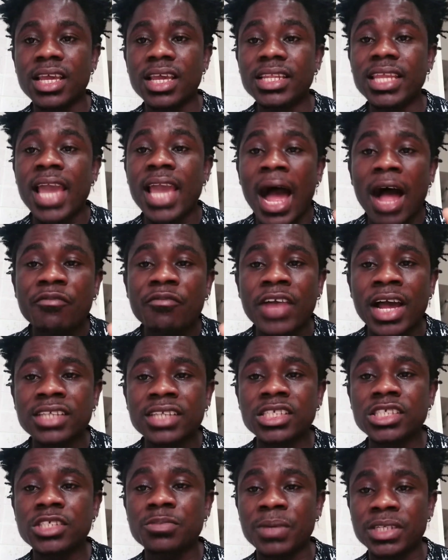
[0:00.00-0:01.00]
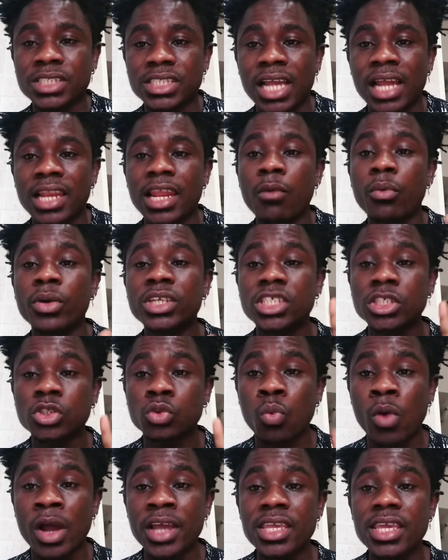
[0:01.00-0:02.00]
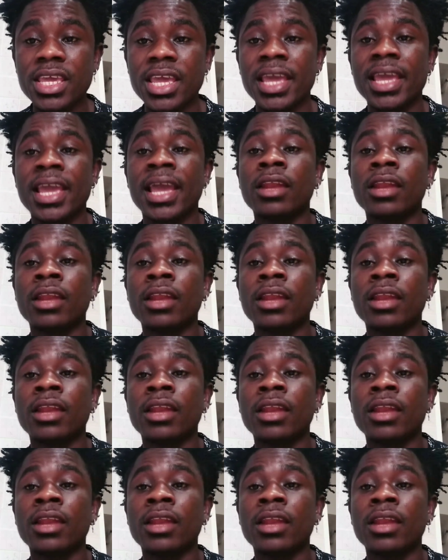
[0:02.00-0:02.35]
They have casi speciale which is 1 year,